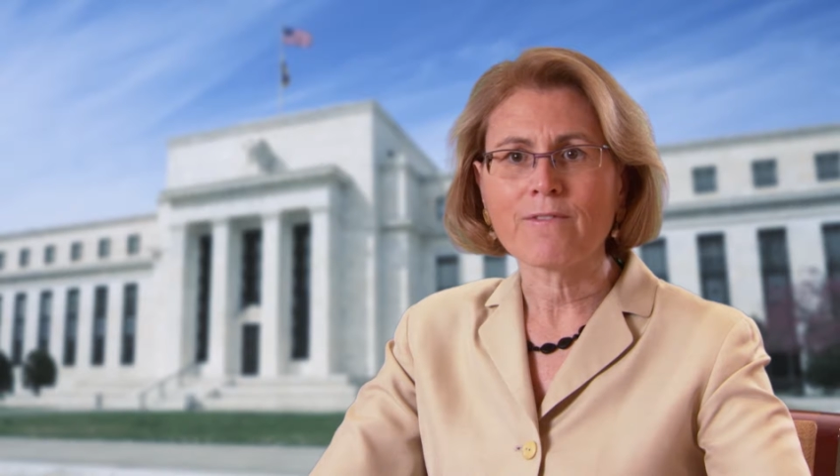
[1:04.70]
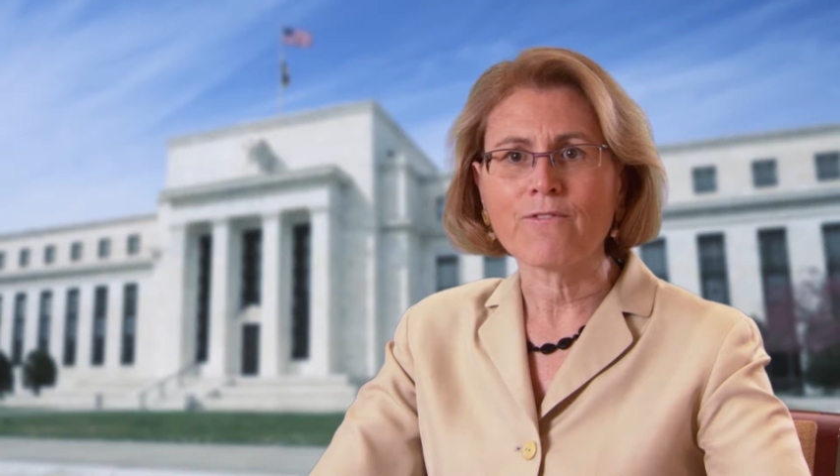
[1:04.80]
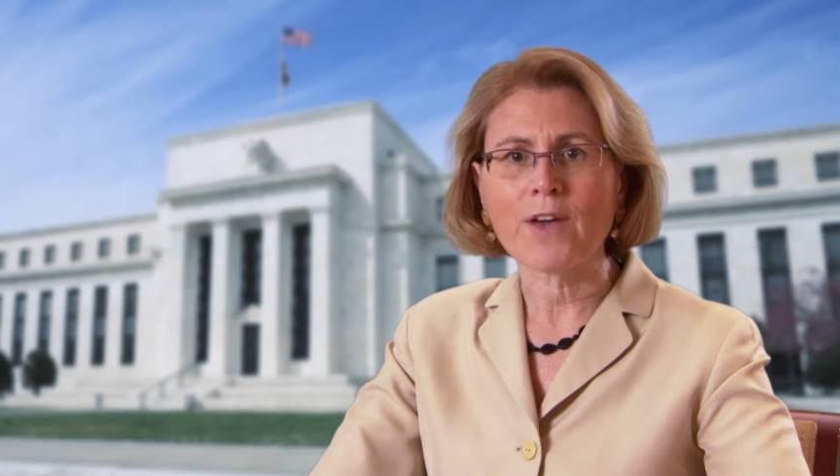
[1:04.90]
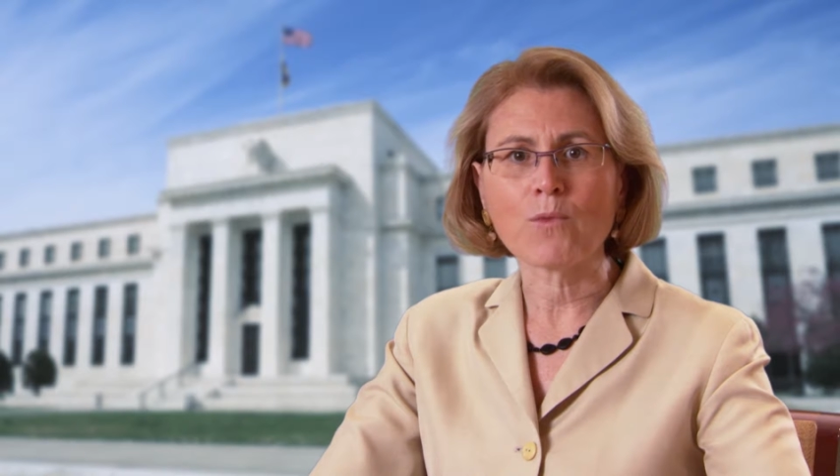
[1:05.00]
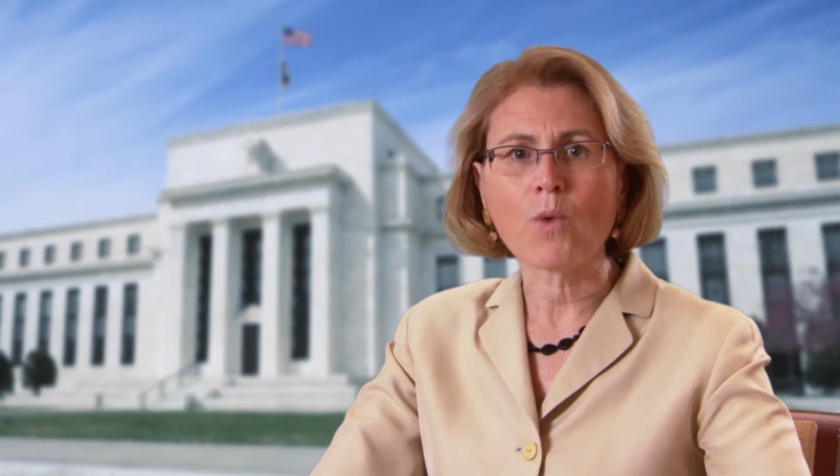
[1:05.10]

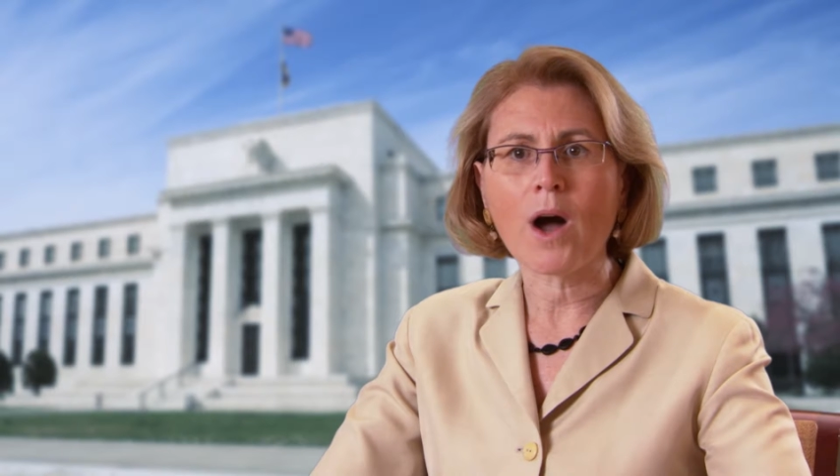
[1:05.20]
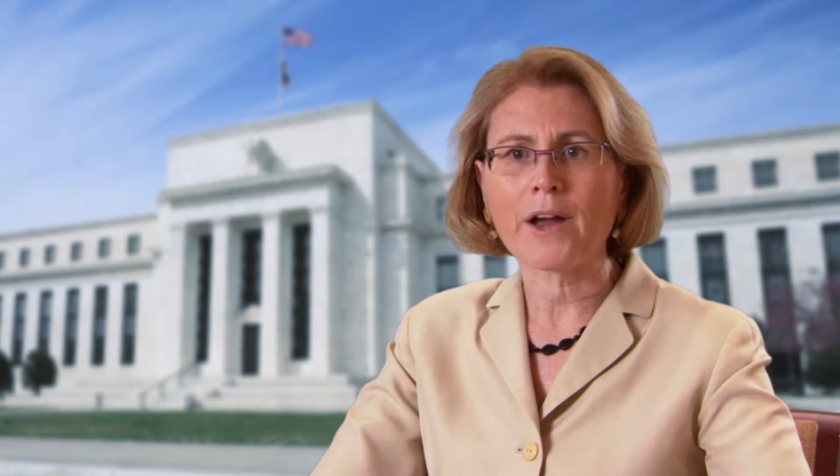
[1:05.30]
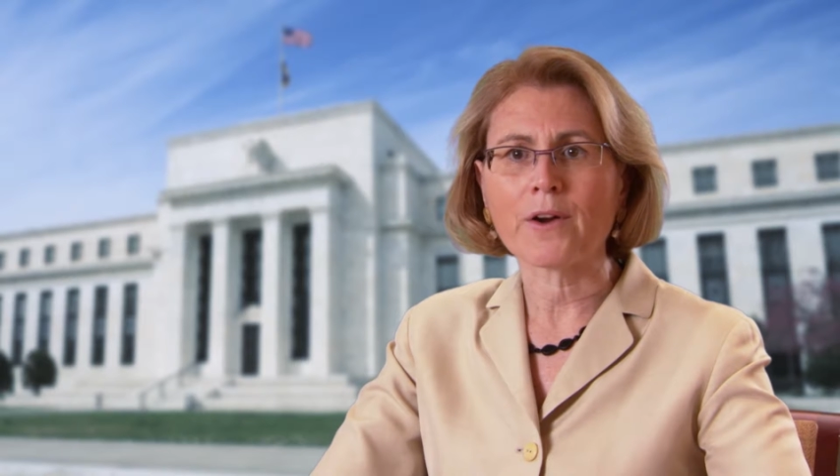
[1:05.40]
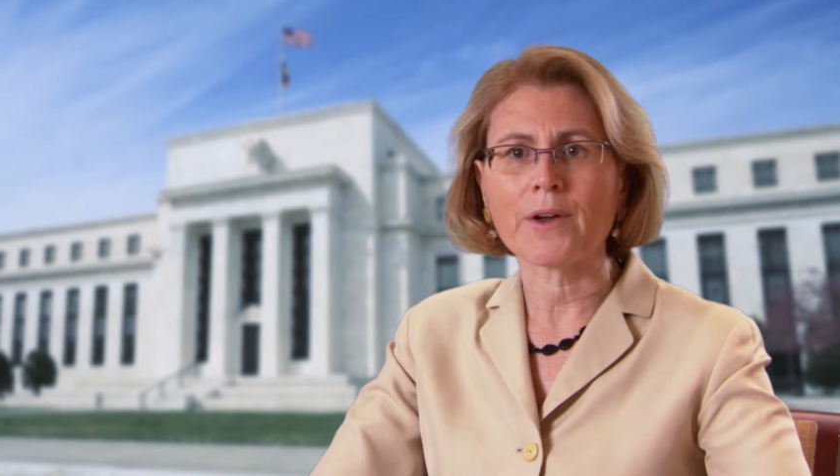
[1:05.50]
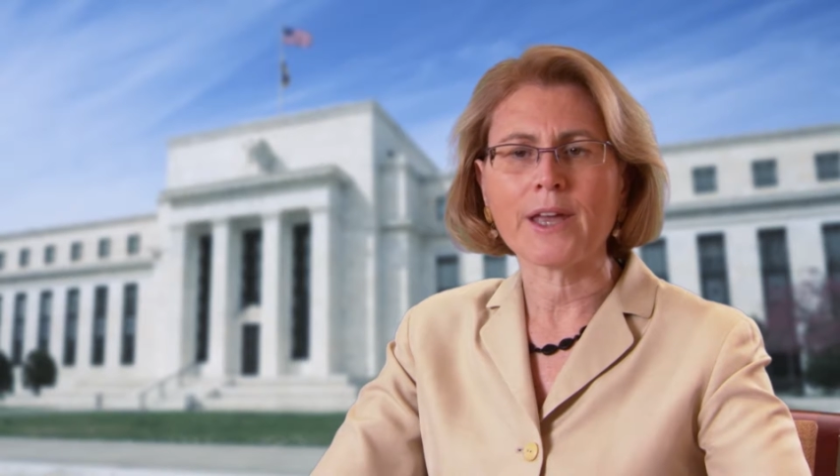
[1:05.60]

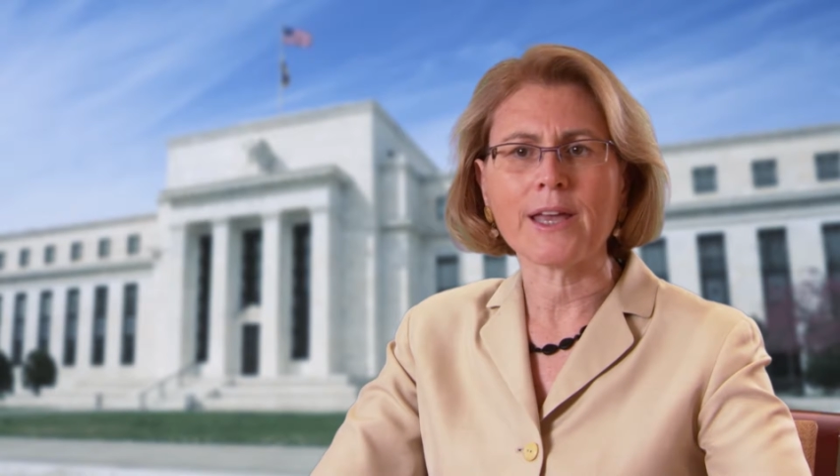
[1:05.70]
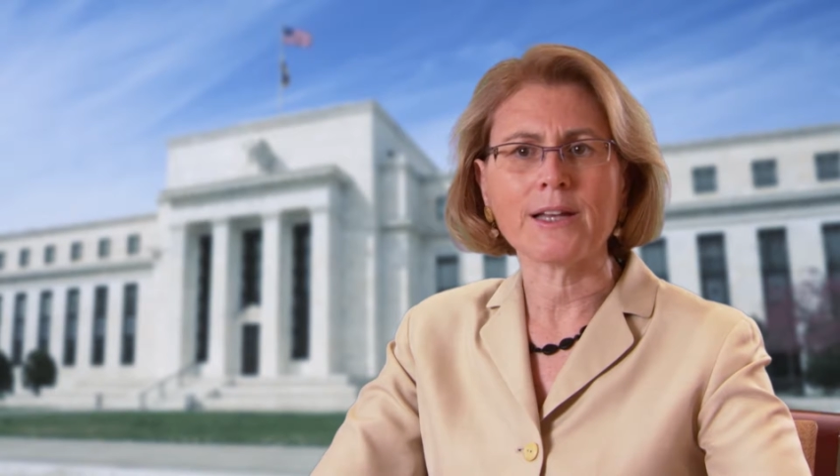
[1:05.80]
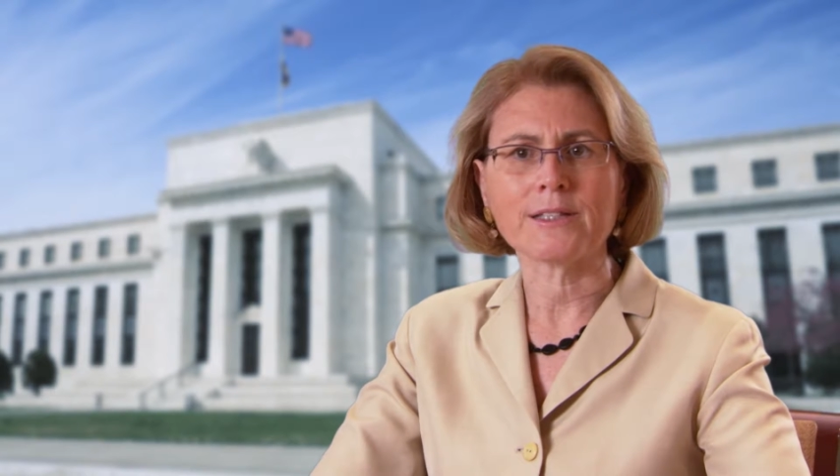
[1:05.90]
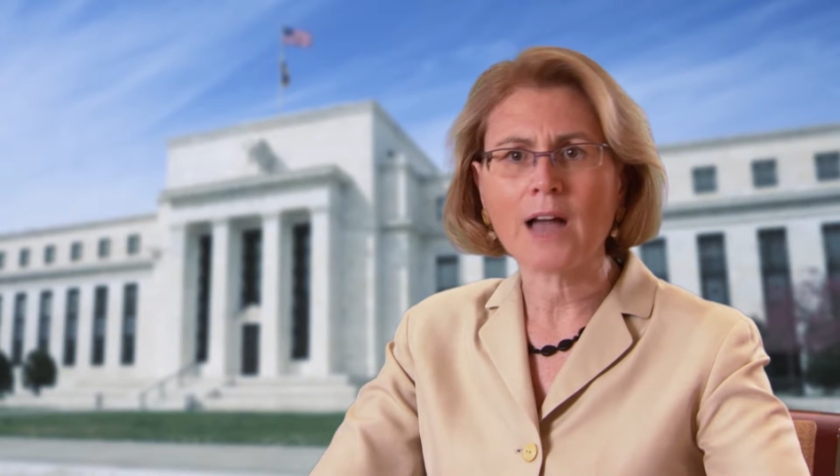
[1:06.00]
Fedwire is